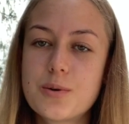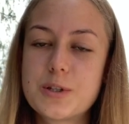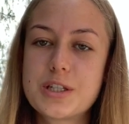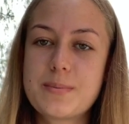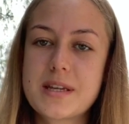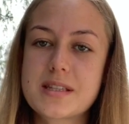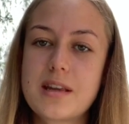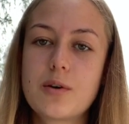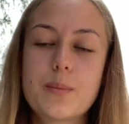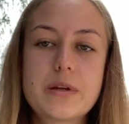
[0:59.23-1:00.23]
which is
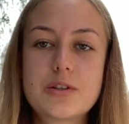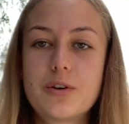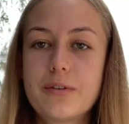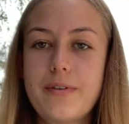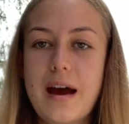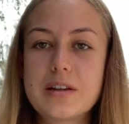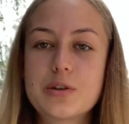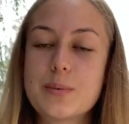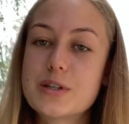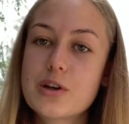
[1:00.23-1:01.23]
basically almost all fat,
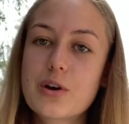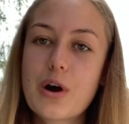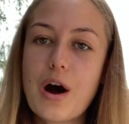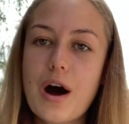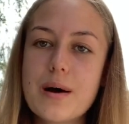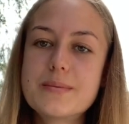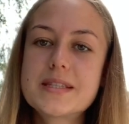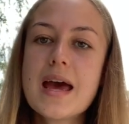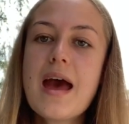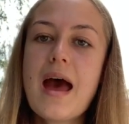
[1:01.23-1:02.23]
almost no carbs,
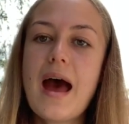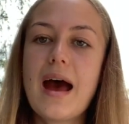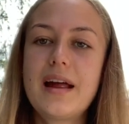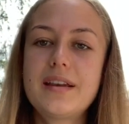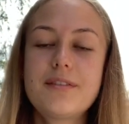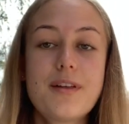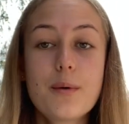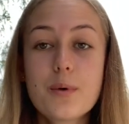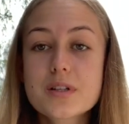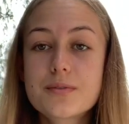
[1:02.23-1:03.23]
and if
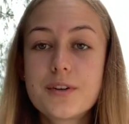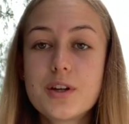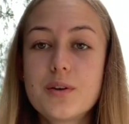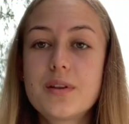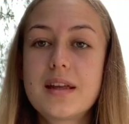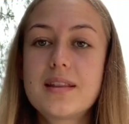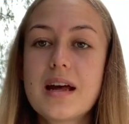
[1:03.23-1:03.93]
that works for you, then